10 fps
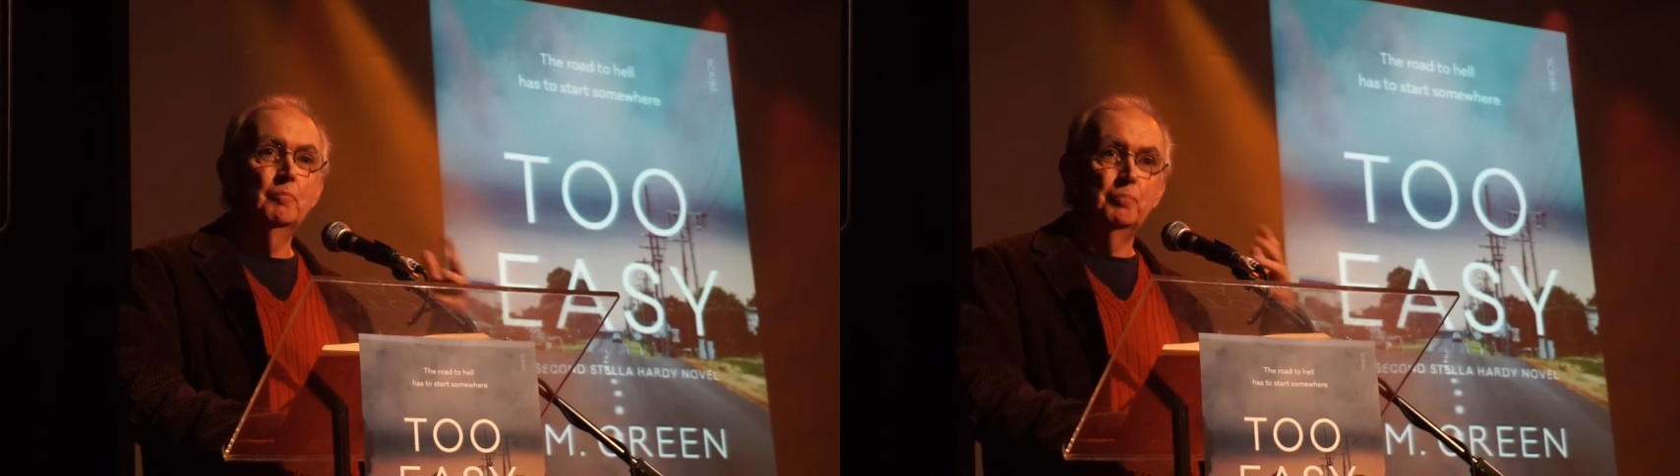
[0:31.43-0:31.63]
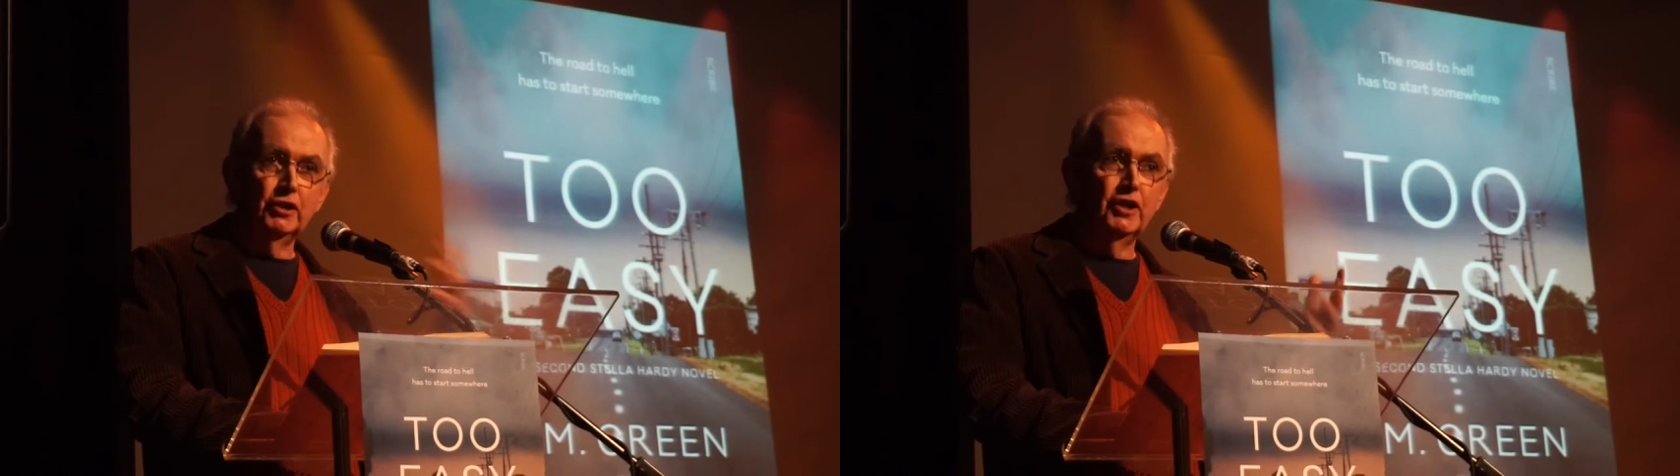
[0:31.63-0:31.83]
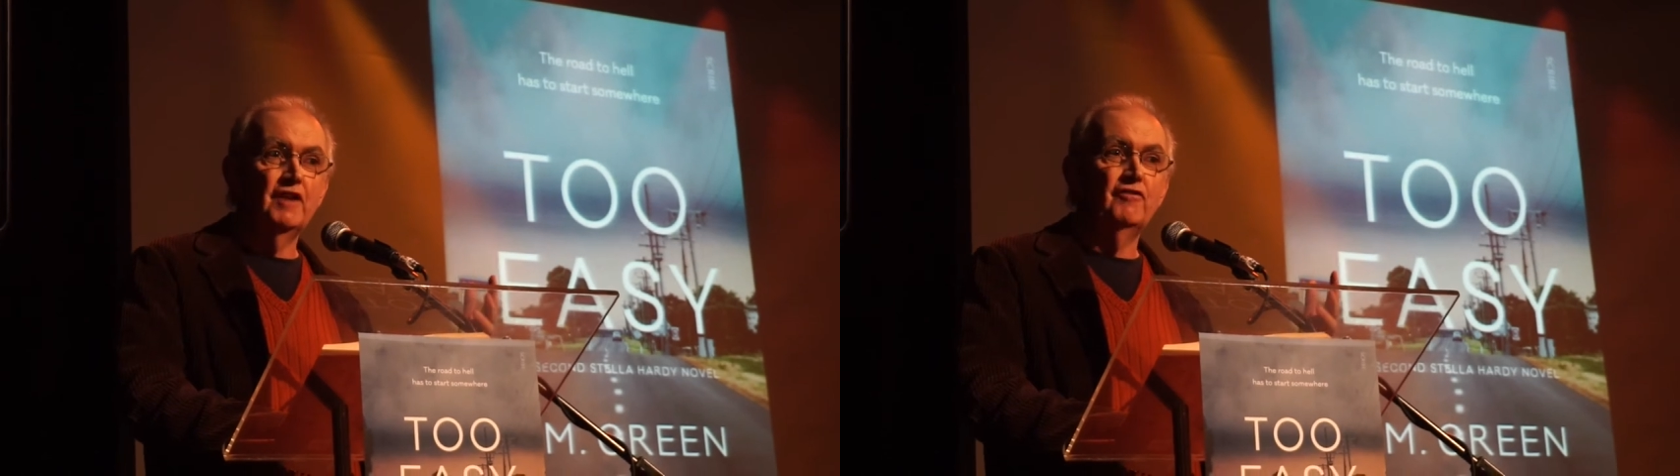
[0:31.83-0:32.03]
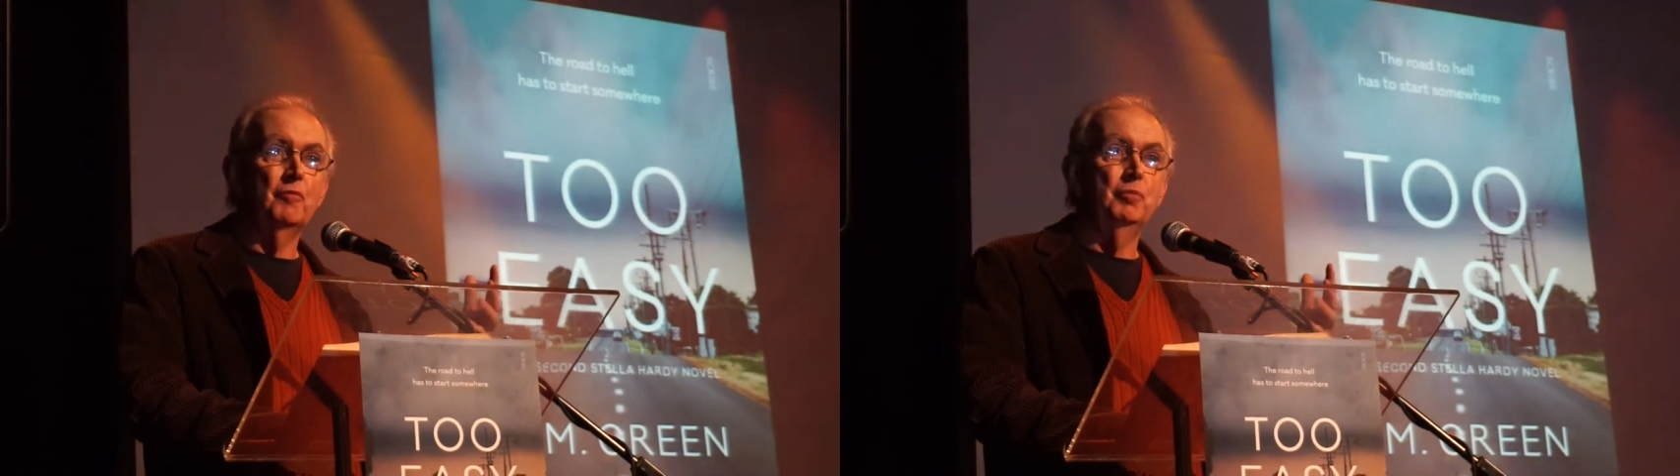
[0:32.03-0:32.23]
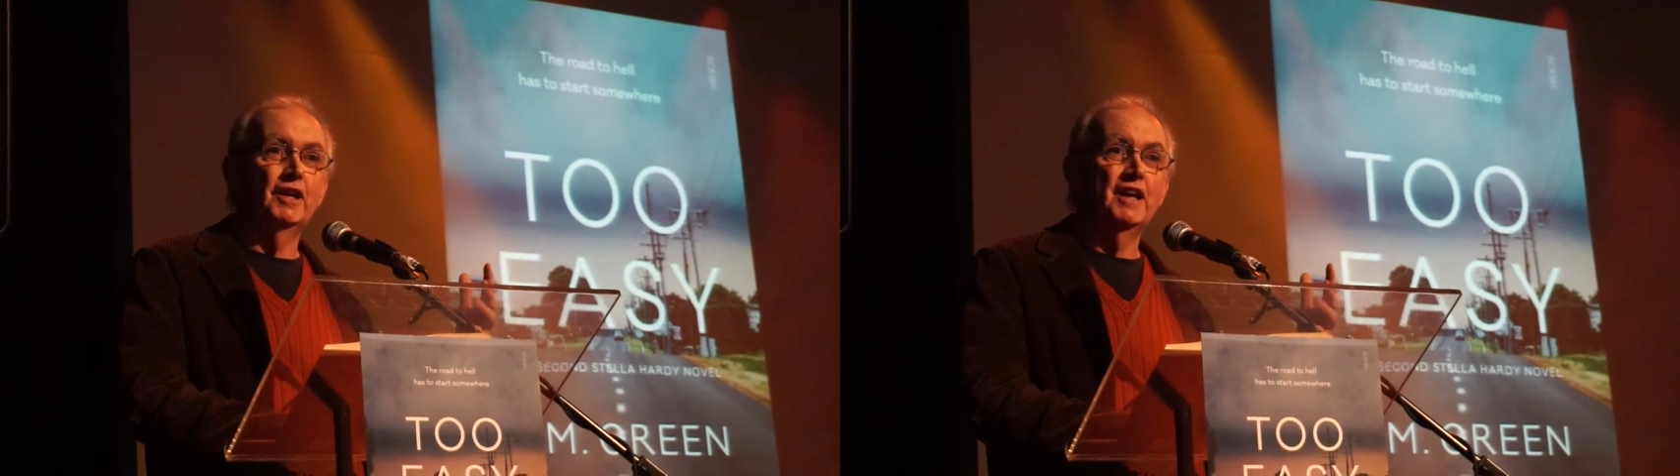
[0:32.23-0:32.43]

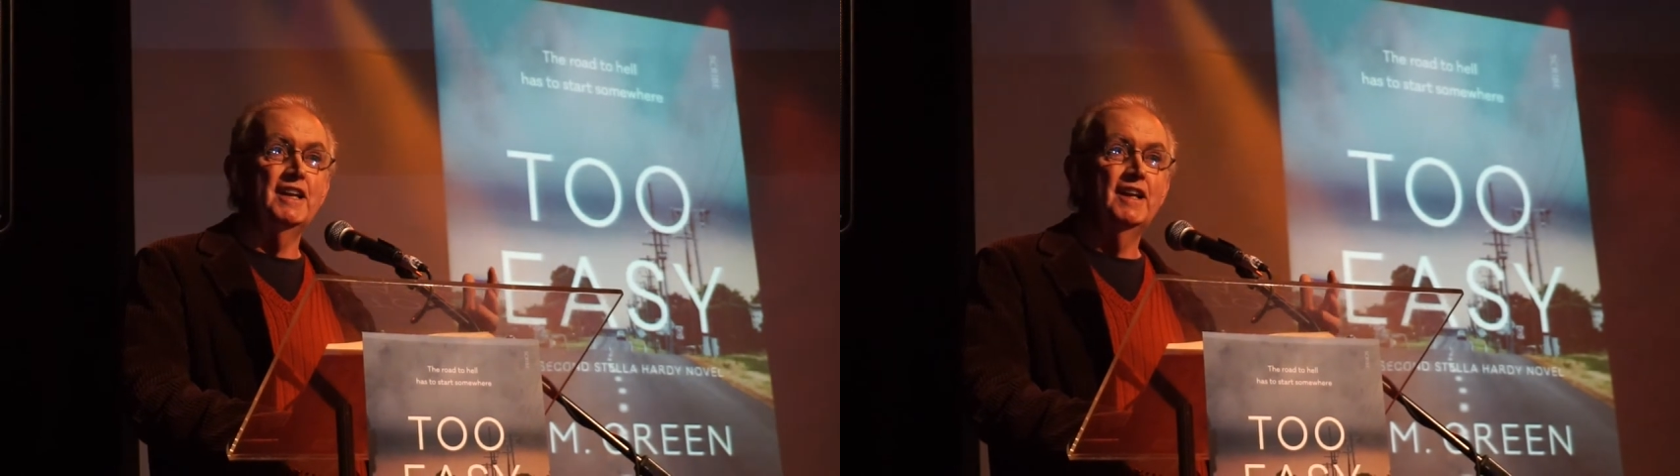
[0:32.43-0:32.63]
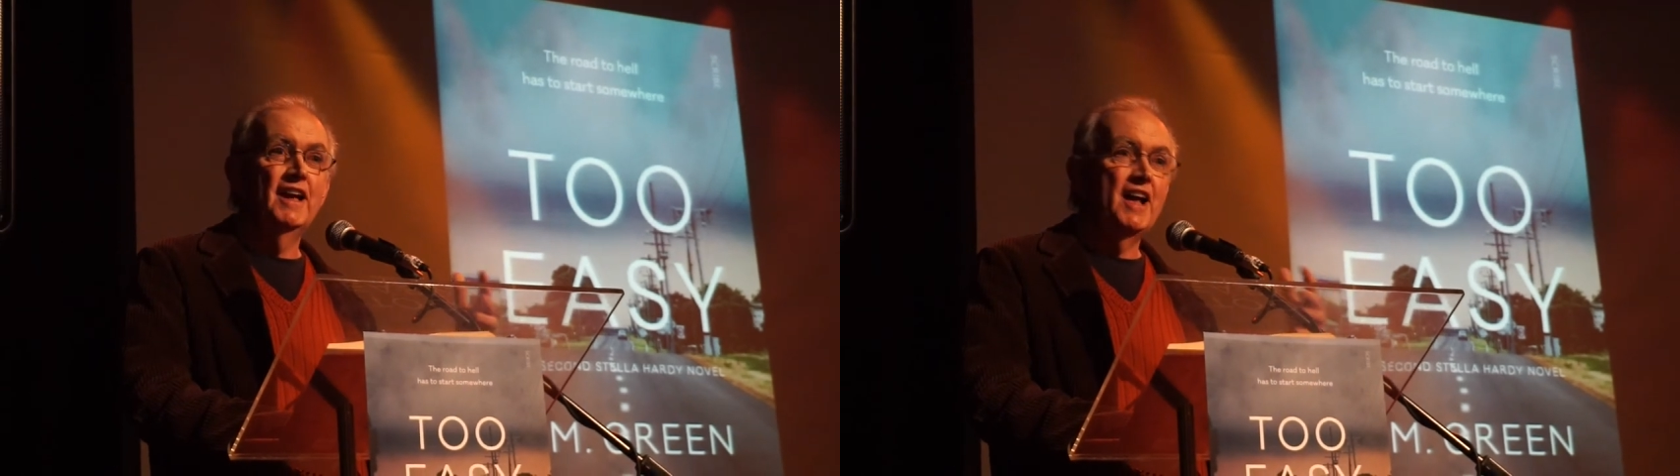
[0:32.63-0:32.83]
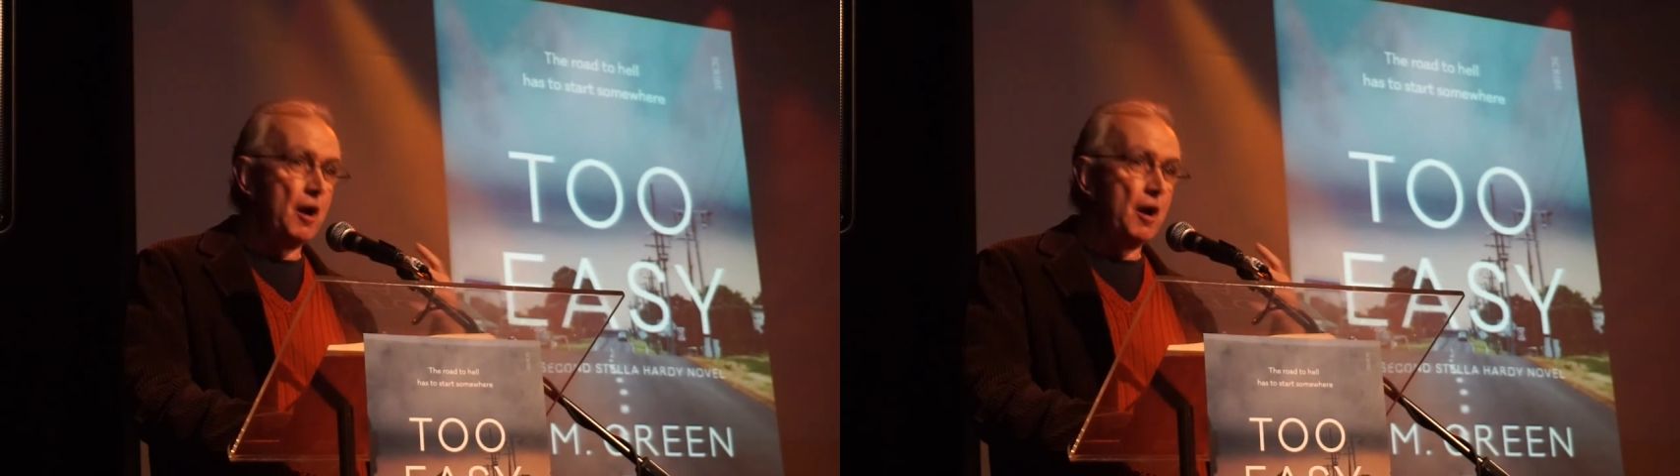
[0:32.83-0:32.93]
believably,